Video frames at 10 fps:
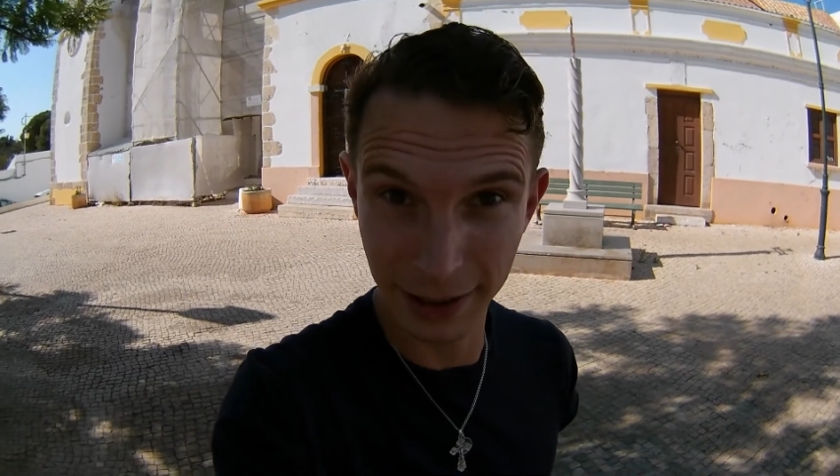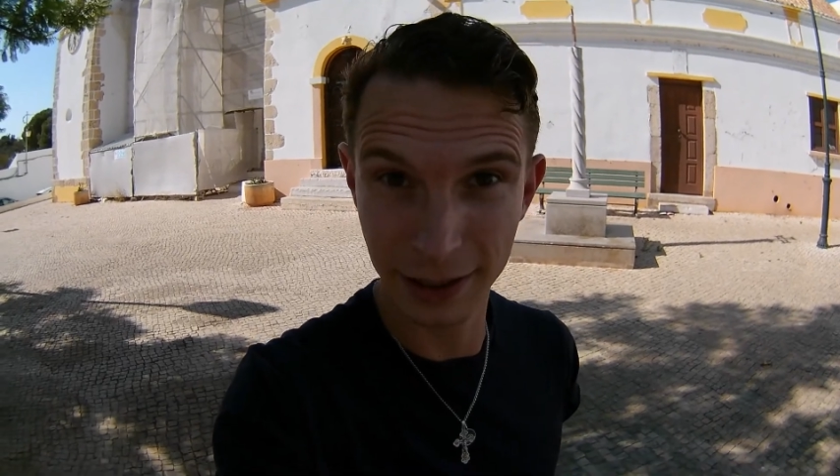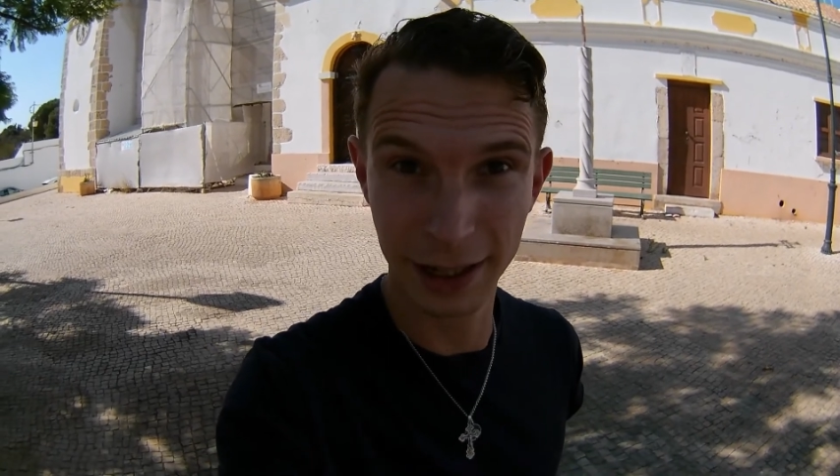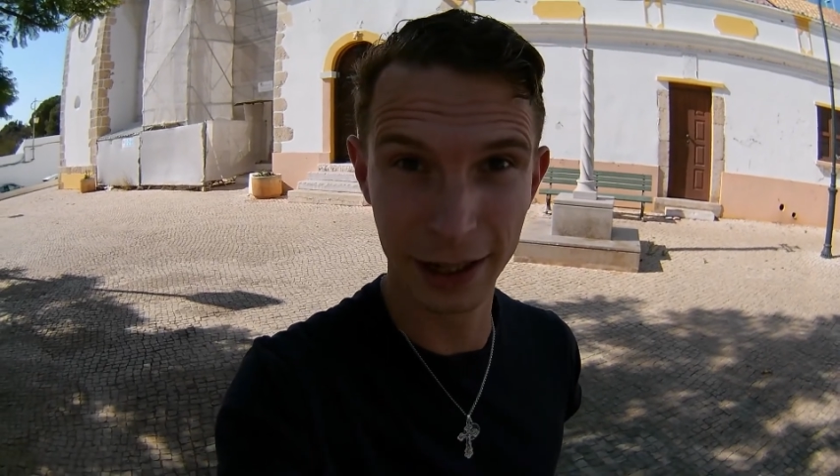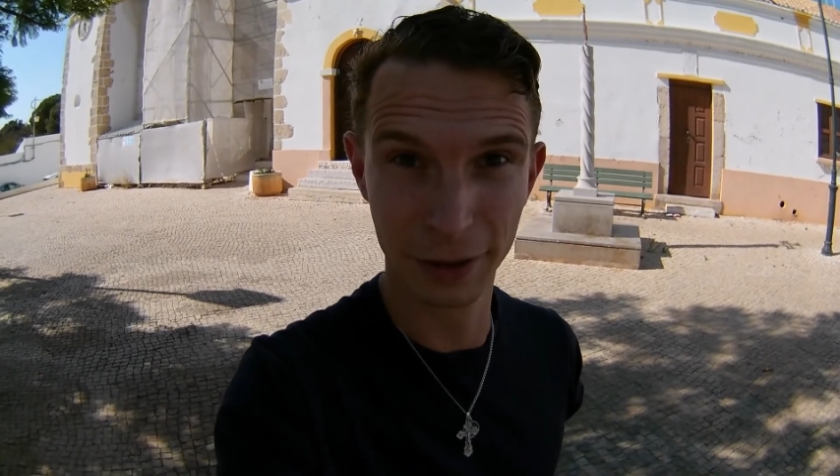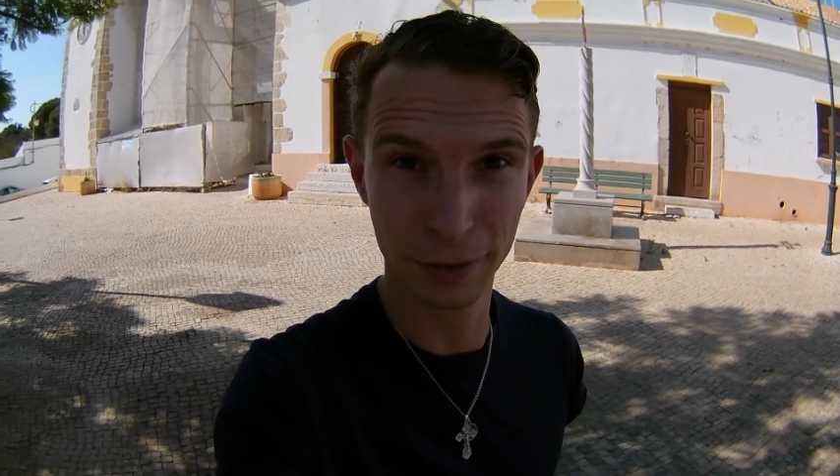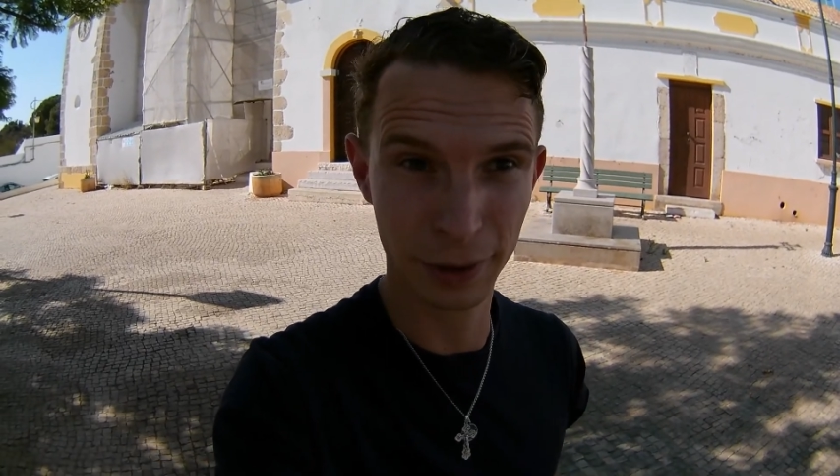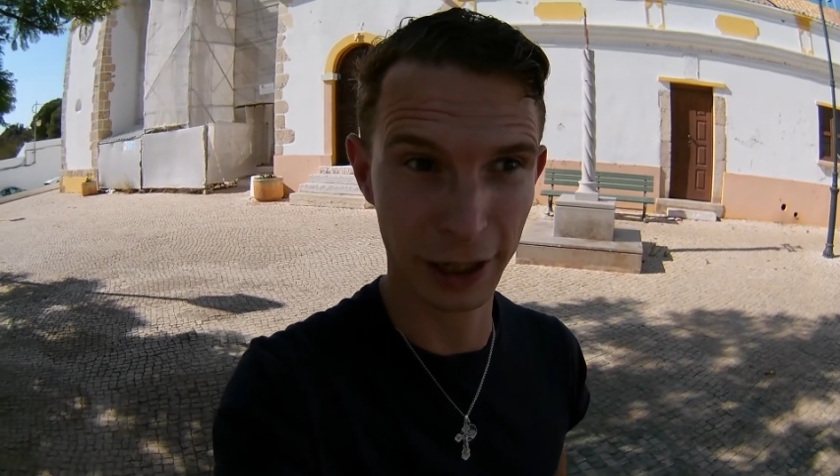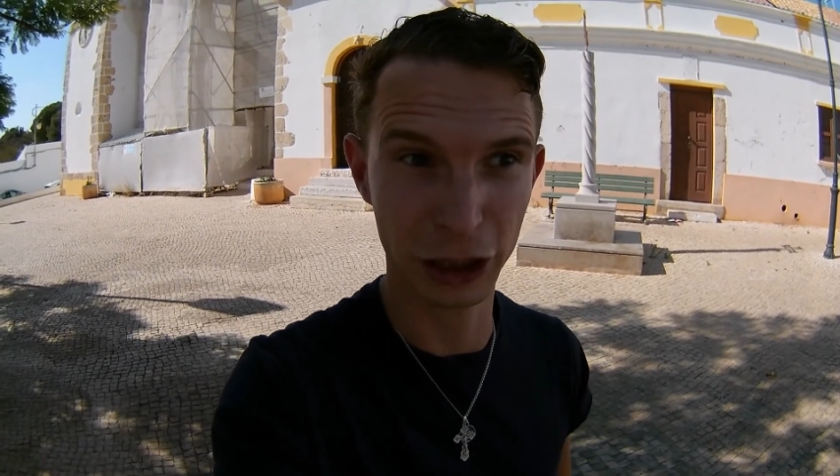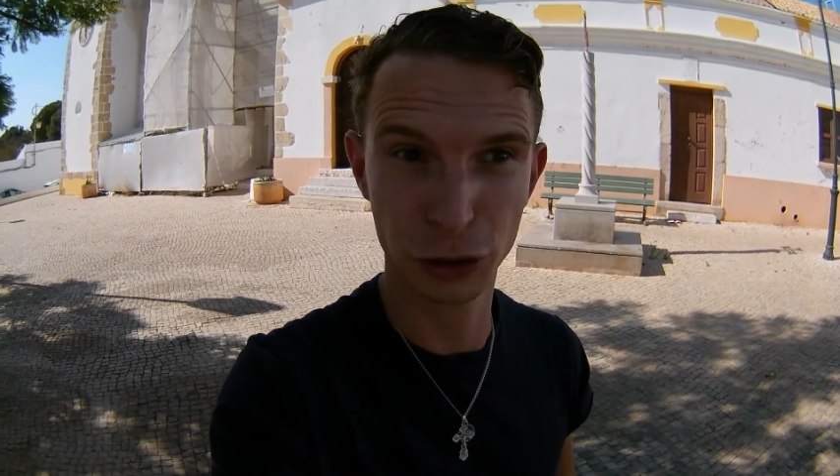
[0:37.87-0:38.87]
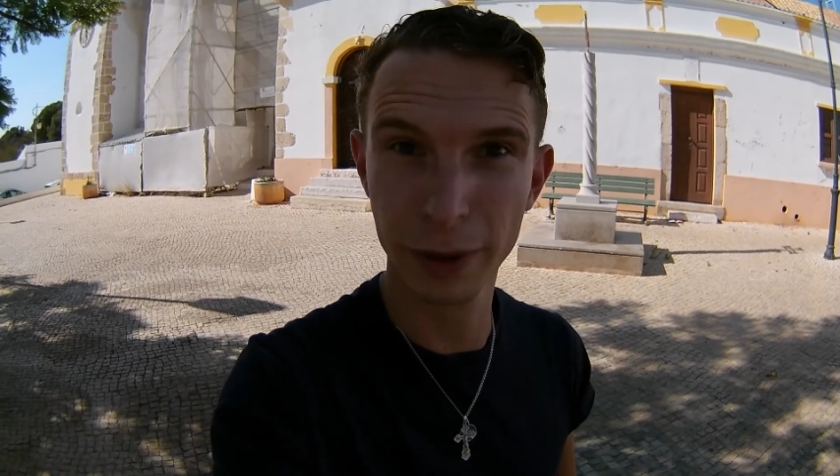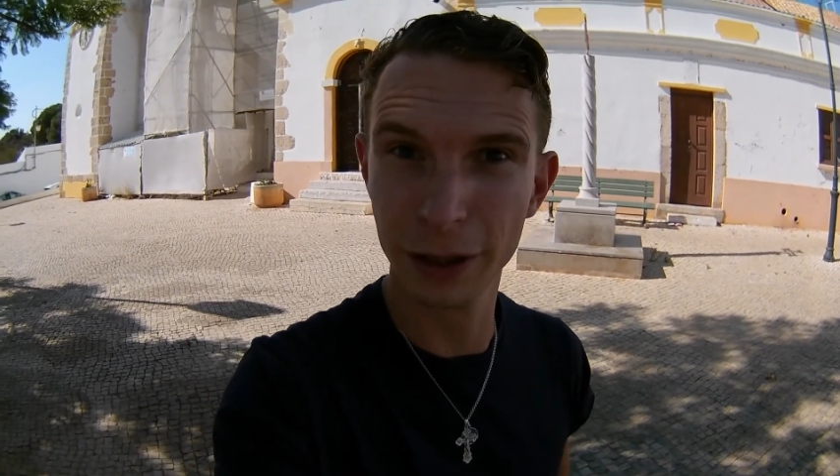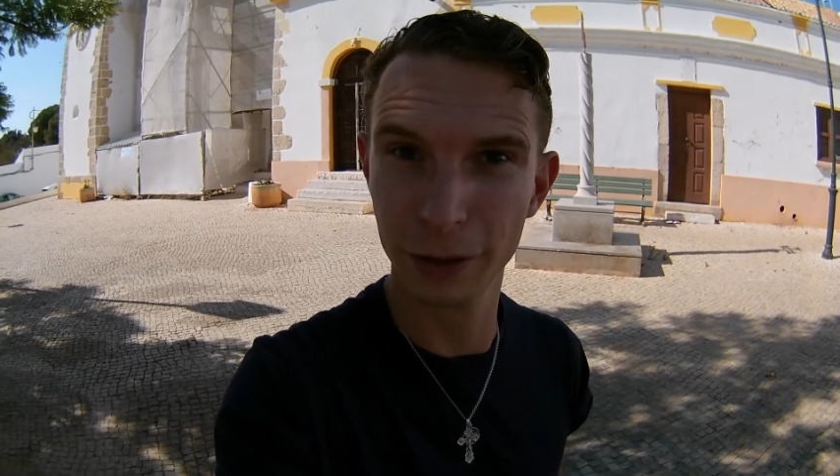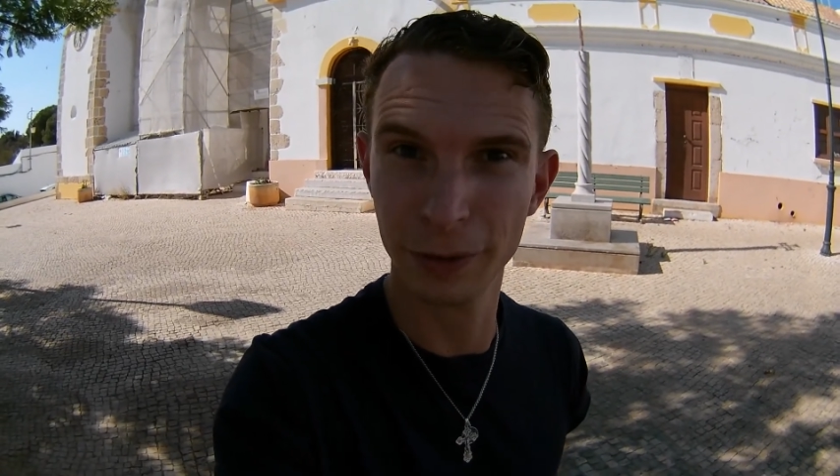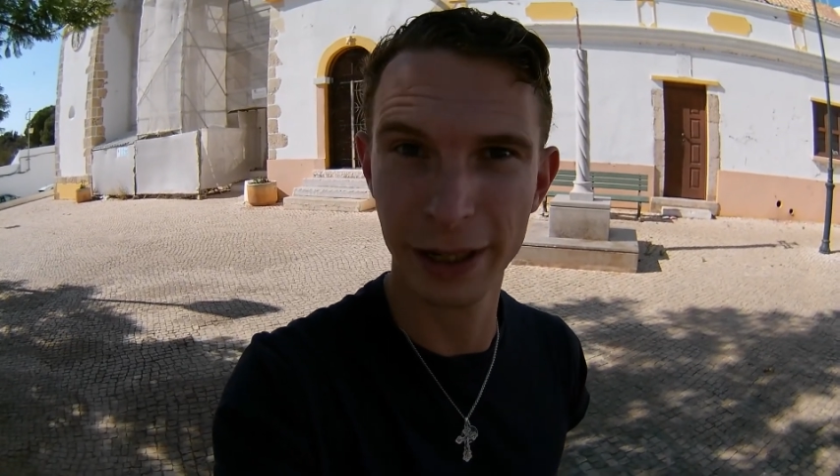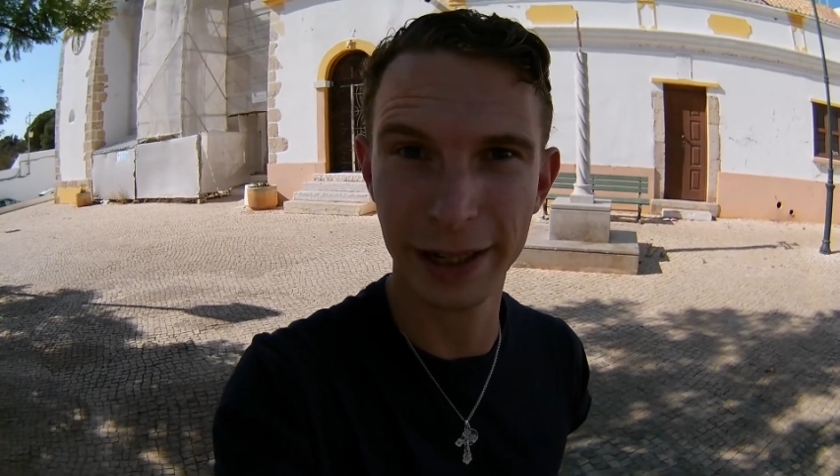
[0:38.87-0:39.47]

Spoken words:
Now, King João, he